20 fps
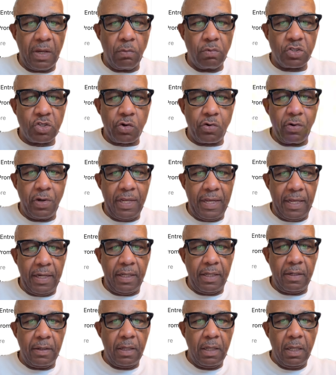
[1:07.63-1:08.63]
that was
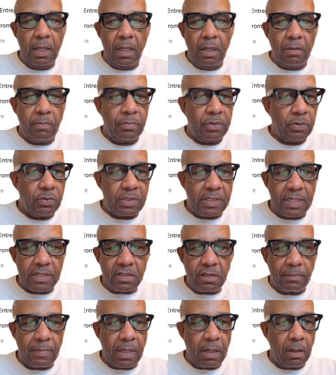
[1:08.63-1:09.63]
created, blue
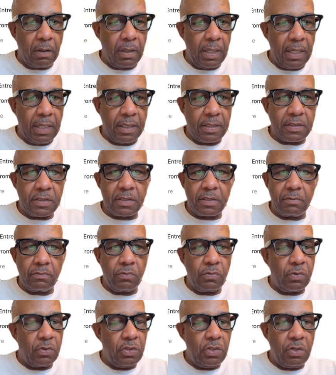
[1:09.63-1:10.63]
Tesla Model S.
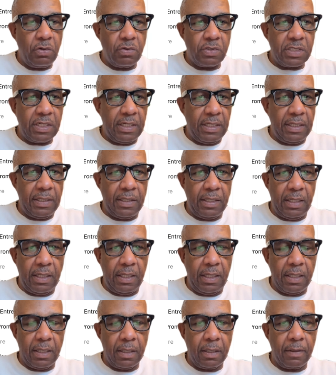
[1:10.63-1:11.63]
We're using
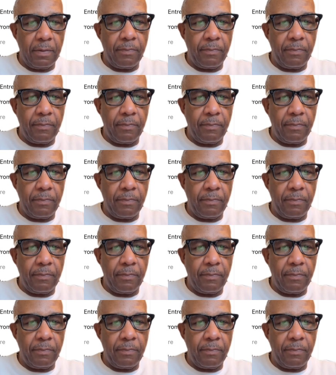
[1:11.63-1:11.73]
the